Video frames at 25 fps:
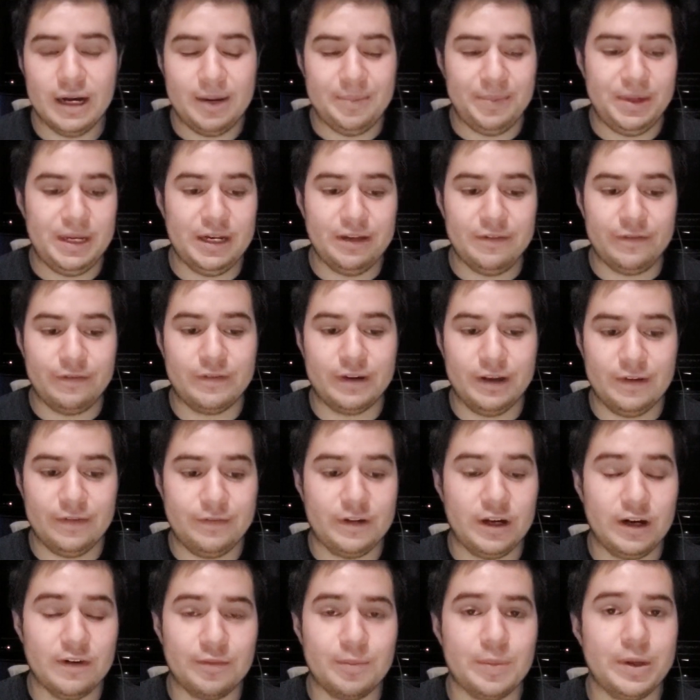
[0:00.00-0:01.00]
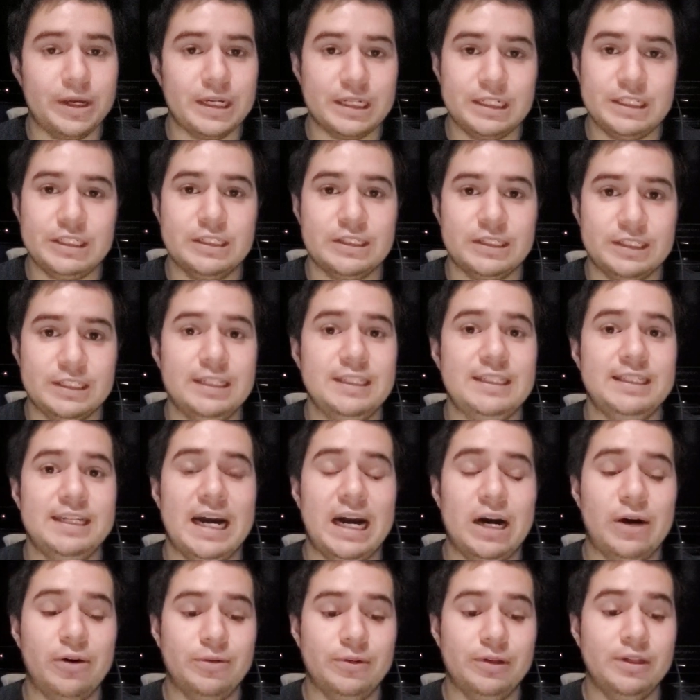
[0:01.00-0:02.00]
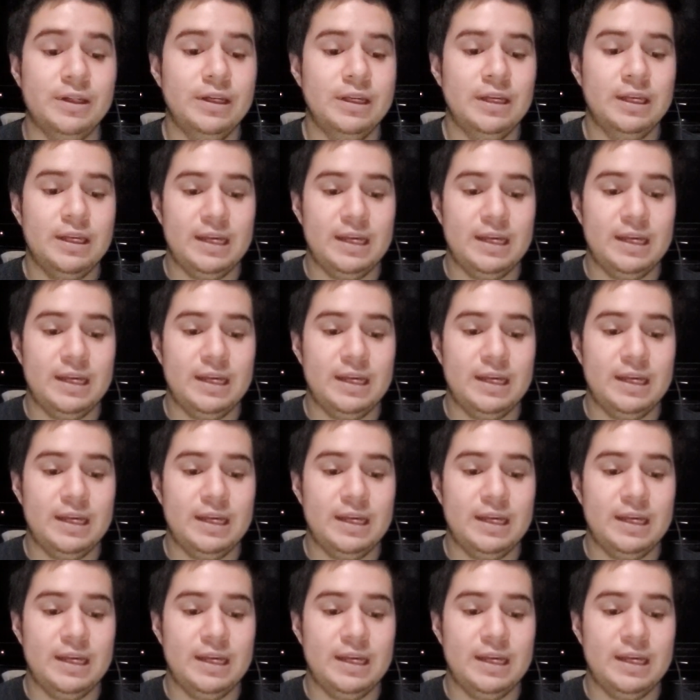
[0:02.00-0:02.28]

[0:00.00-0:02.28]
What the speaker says: I mean, if government can just sit down